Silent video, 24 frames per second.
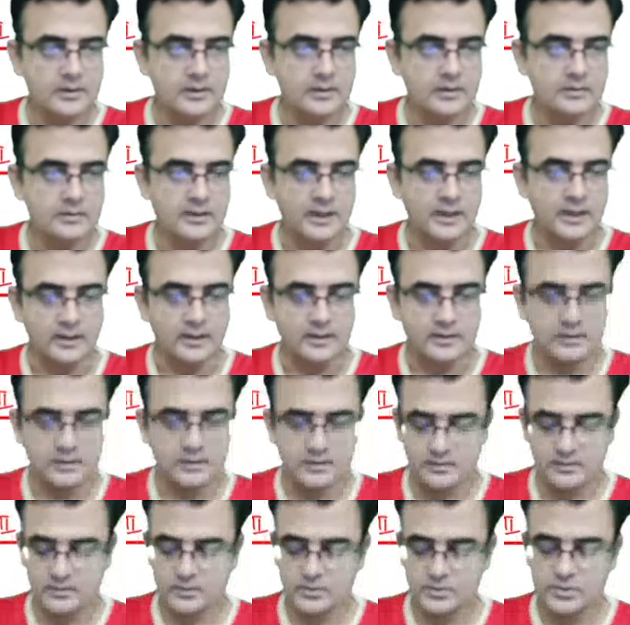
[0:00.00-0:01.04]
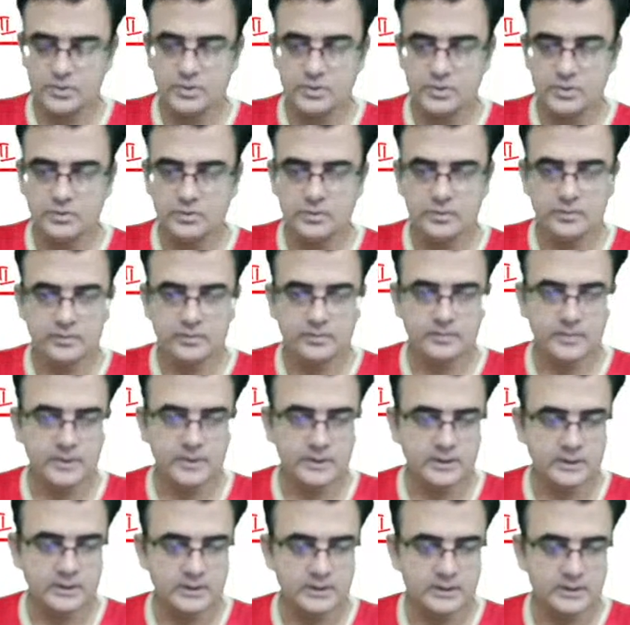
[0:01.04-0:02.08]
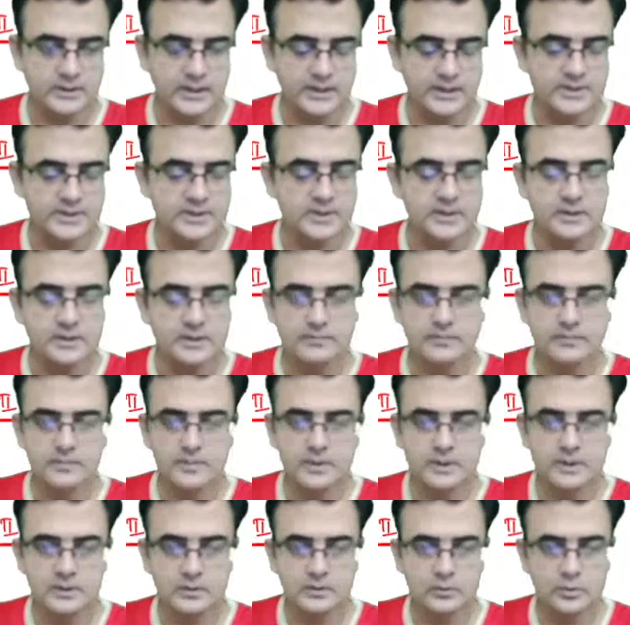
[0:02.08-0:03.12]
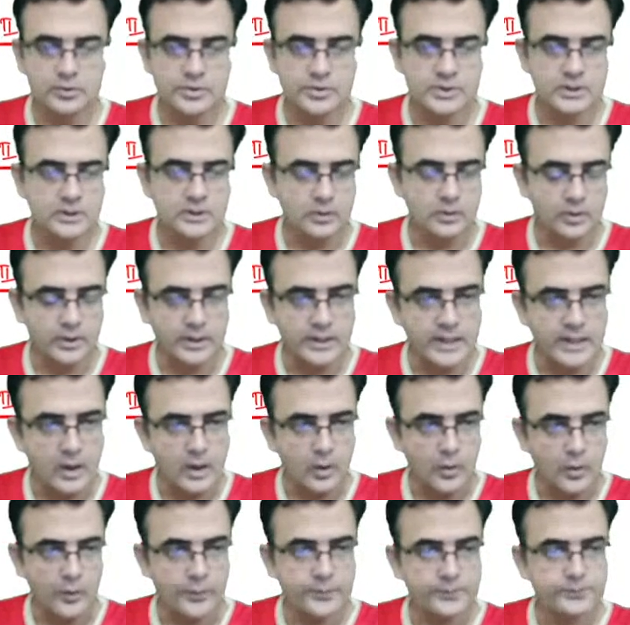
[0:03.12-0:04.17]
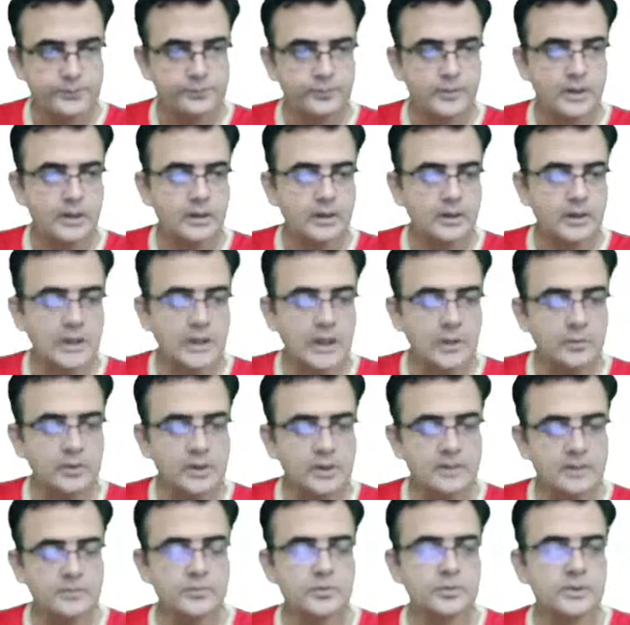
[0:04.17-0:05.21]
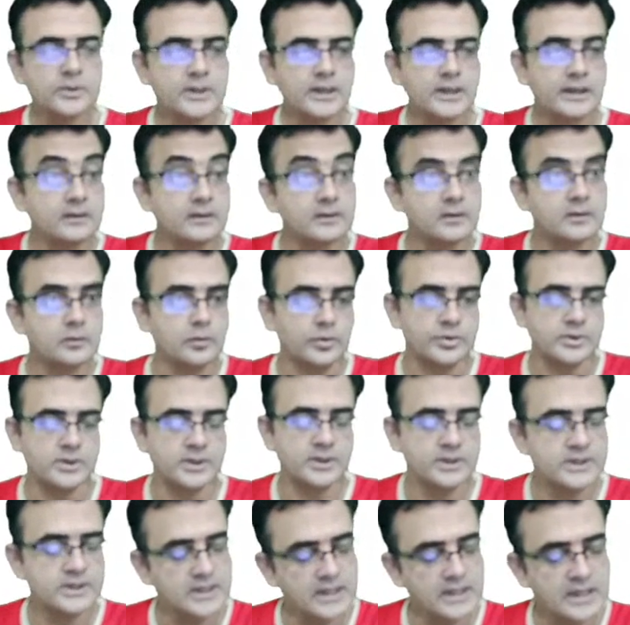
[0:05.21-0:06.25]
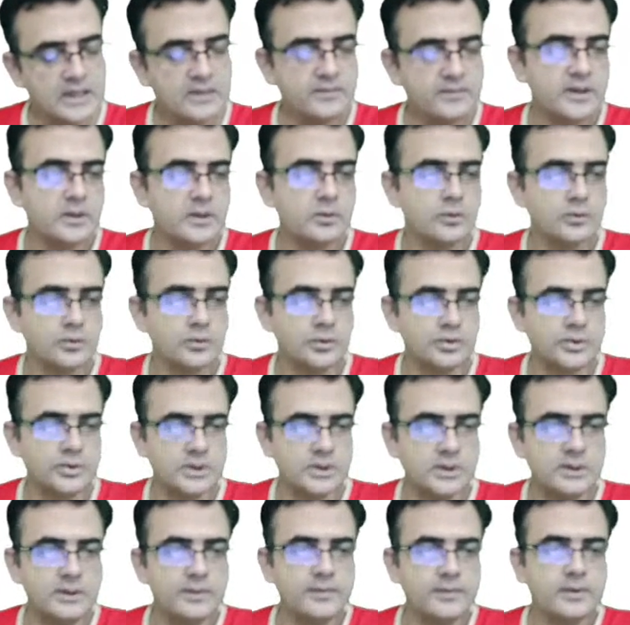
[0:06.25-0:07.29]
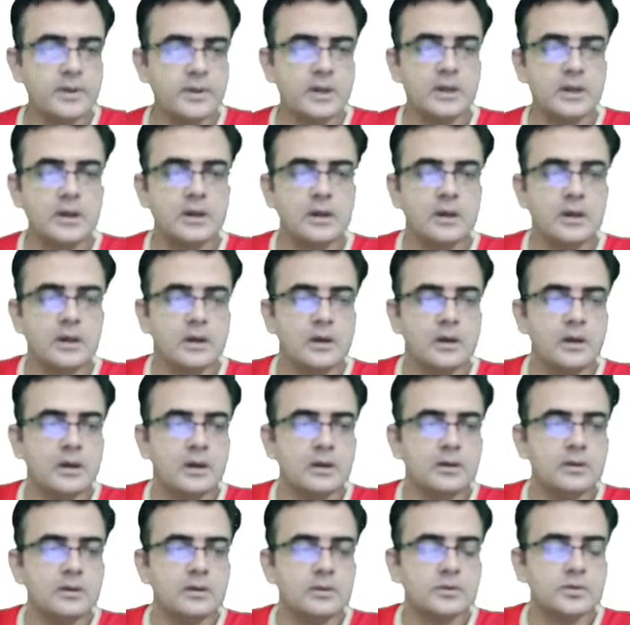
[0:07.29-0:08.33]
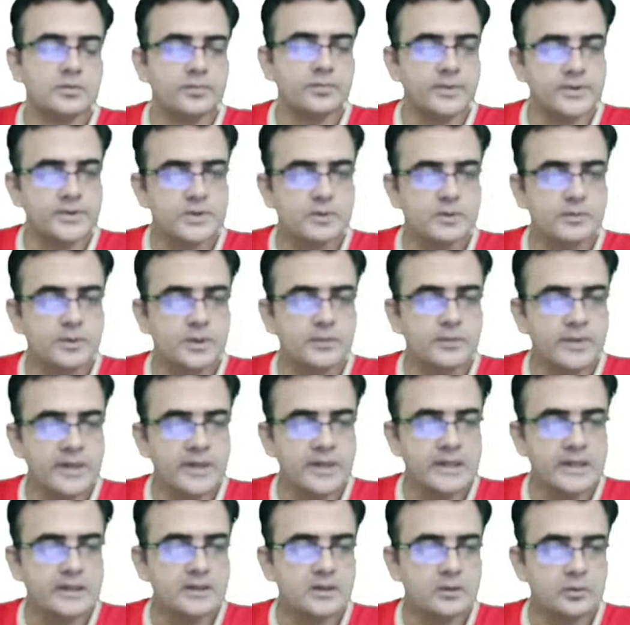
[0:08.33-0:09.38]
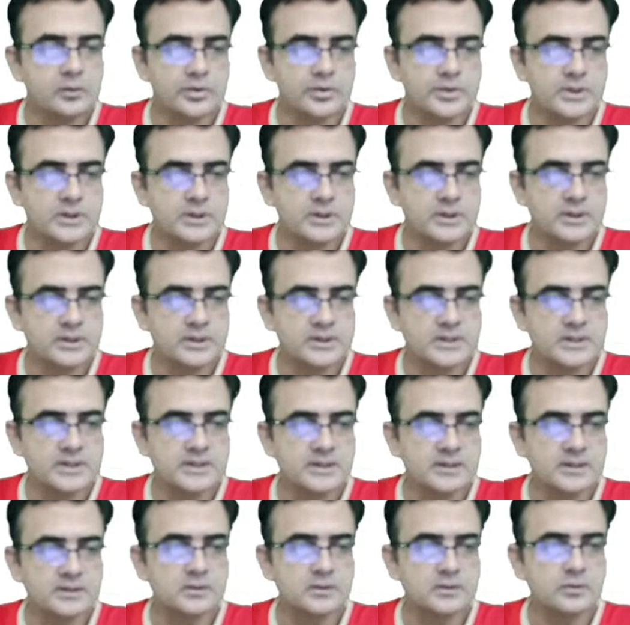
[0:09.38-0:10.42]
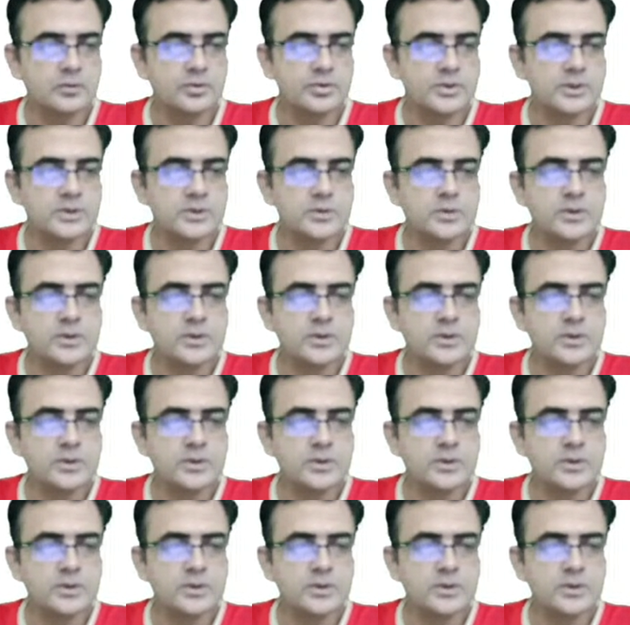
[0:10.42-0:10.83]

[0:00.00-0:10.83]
Yeah, so that's the question. Okay, now we come to the another question. This is again very good question. So first of all, we read the question, the C section question.